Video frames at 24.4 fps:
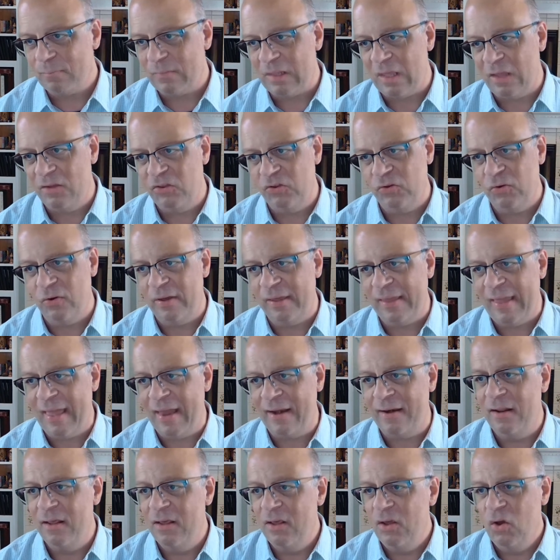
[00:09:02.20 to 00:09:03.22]
And so
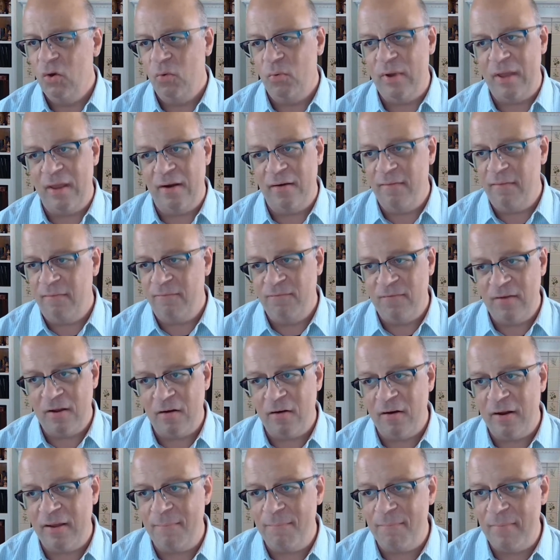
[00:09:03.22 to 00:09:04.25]
again, we had
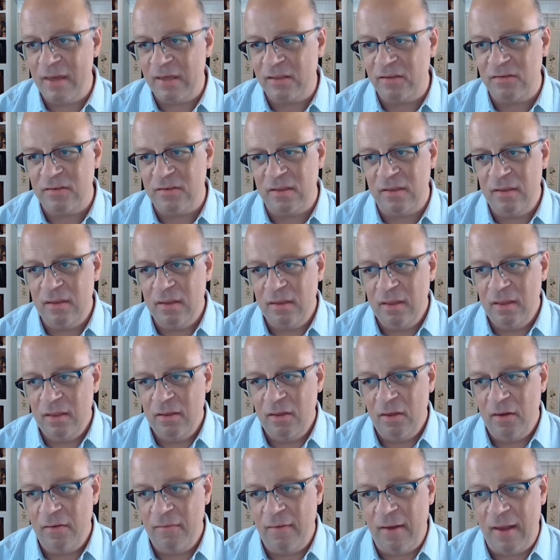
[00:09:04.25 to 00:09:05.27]
very mixed
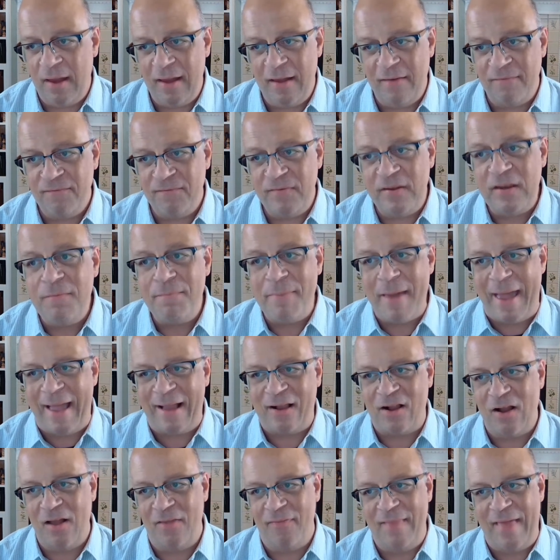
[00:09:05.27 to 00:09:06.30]

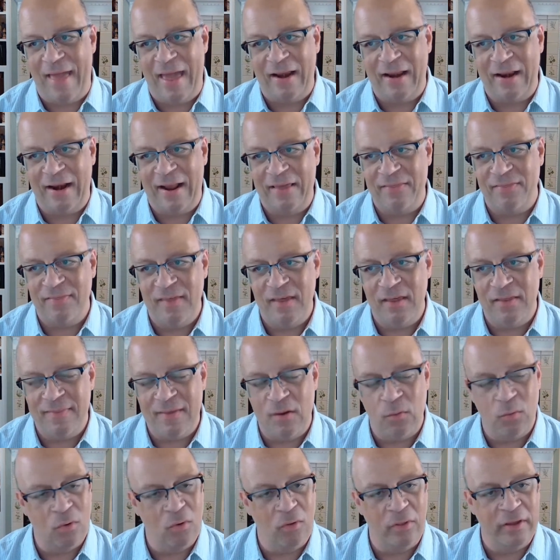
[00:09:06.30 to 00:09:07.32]
feedback on that. And I think
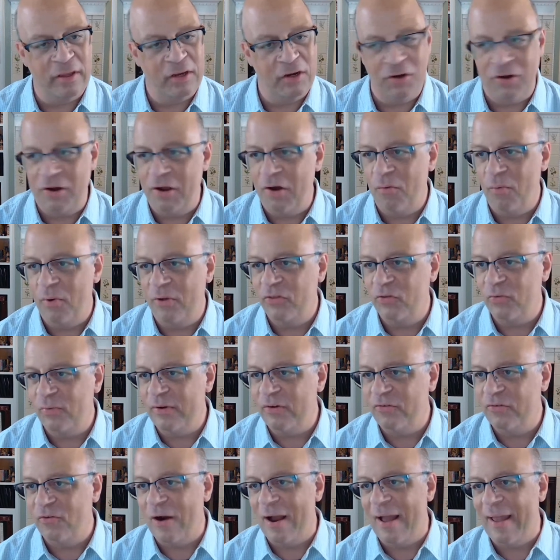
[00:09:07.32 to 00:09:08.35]
that we're only going to know once we
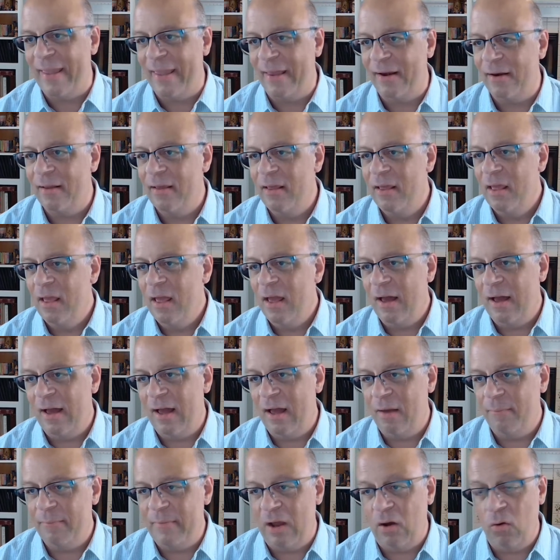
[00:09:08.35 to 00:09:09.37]
try it.
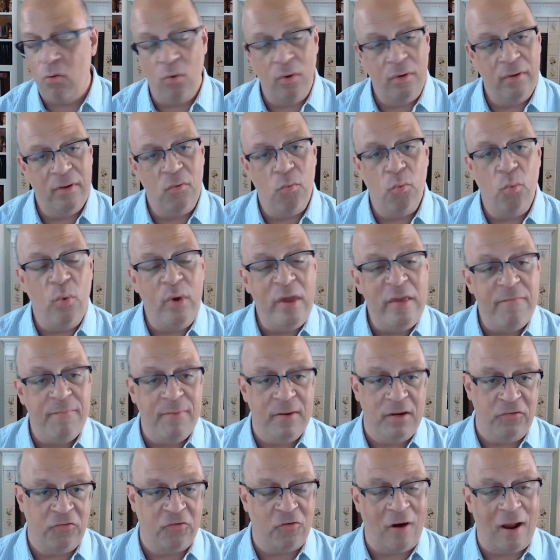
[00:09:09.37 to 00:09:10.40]
Now, we've
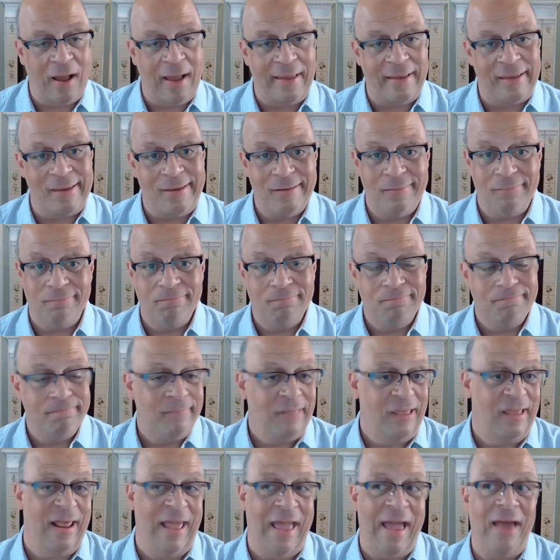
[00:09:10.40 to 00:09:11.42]
been trying it.
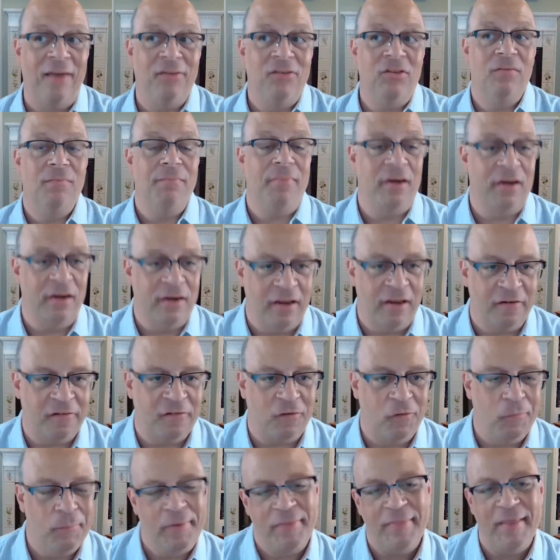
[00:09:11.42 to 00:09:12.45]
It hasn't been an
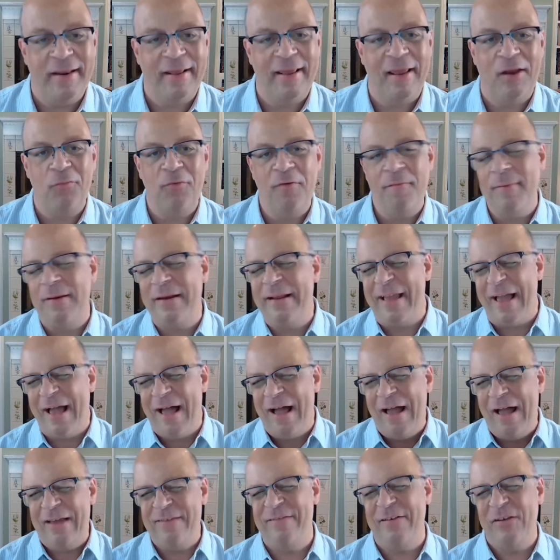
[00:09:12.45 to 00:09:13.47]
issue, but then again, we've been
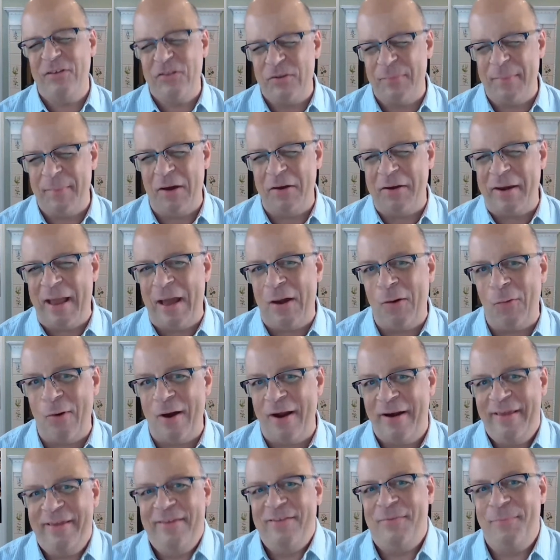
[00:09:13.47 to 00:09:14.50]
conscious about not
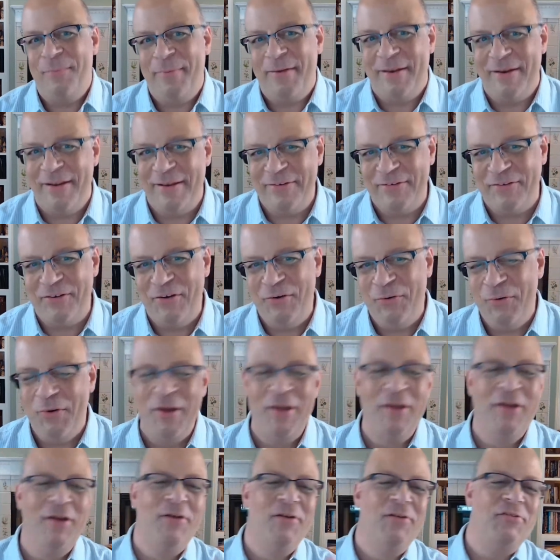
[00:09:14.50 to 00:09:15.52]
wanting it to be an issue.
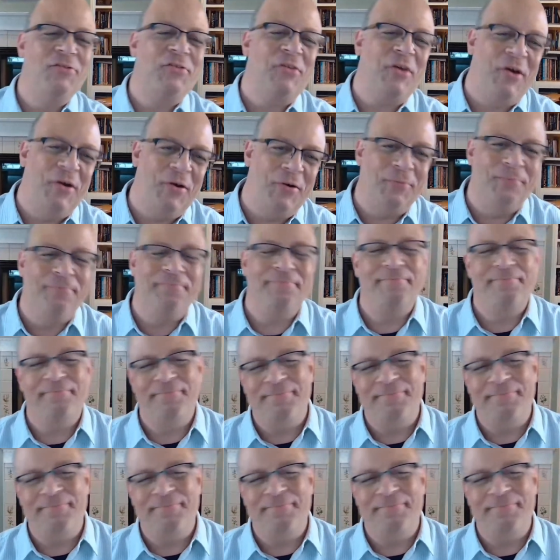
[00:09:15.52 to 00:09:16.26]
So,